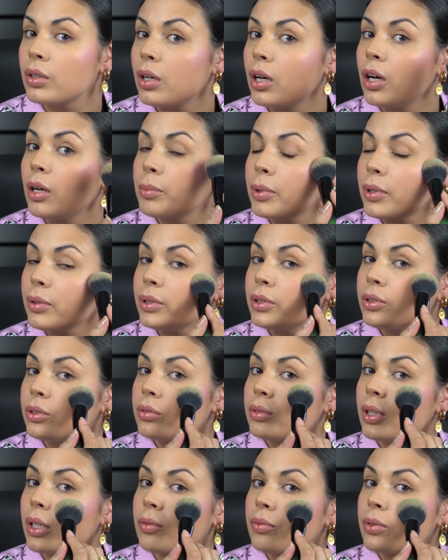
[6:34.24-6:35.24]
I'll probably
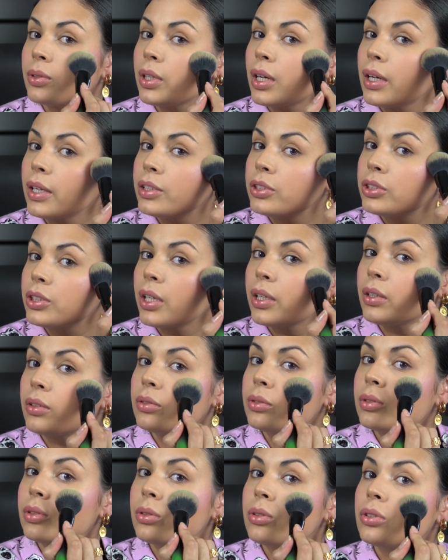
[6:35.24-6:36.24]
do that for the
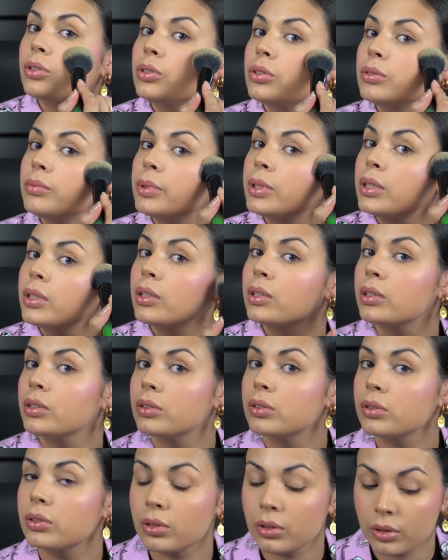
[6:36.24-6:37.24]
eyeshadows too,
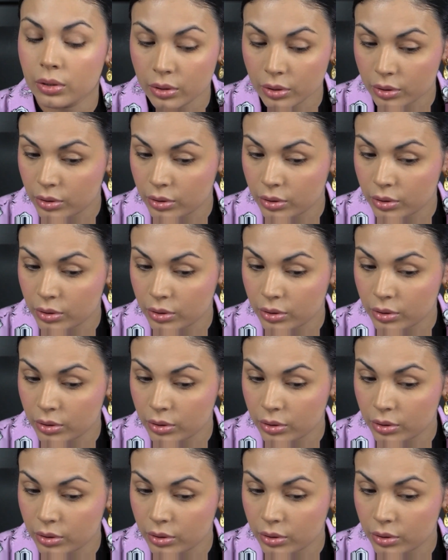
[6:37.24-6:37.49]
because